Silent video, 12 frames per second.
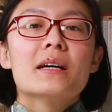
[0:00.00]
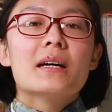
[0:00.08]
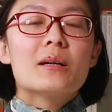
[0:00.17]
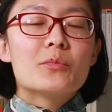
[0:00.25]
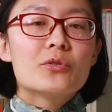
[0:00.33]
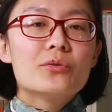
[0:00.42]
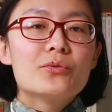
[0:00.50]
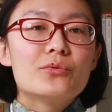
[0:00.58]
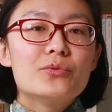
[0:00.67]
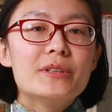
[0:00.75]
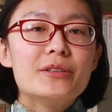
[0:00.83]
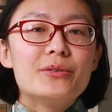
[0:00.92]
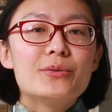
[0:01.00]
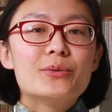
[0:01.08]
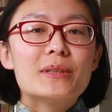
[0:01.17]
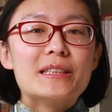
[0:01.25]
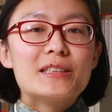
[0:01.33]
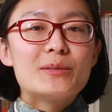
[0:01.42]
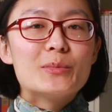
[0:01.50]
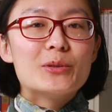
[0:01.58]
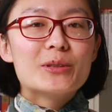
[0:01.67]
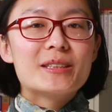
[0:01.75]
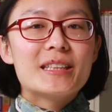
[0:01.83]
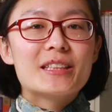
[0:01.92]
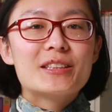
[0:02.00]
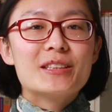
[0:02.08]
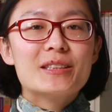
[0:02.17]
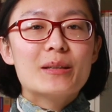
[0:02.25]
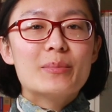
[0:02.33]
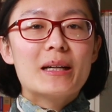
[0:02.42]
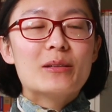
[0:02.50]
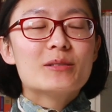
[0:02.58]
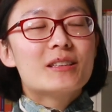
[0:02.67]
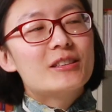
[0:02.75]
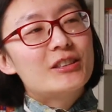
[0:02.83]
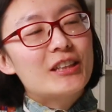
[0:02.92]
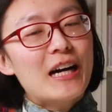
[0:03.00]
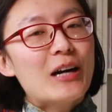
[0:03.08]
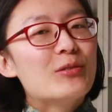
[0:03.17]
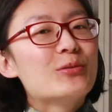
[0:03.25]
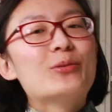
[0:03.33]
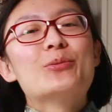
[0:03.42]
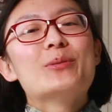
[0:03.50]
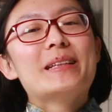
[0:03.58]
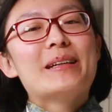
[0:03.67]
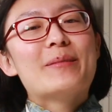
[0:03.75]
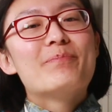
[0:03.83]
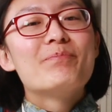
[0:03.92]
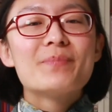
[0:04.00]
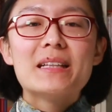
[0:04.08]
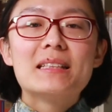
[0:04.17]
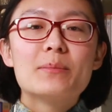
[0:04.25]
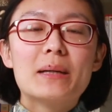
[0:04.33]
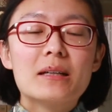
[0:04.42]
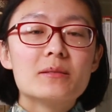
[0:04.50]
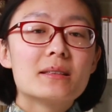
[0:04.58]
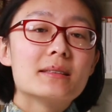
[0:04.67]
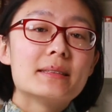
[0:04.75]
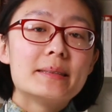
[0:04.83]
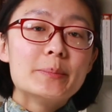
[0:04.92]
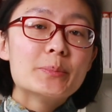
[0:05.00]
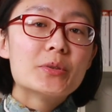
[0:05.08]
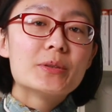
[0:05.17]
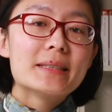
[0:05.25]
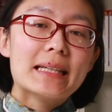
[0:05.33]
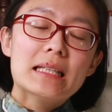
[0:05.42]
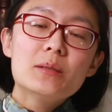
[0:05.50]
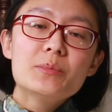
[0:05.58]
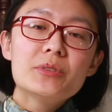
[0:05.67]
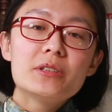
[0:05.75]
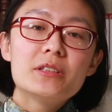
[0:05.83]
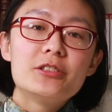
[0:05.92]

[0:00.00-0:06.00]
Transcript: I'm going to read you a small section about childhood here. It's about the simple games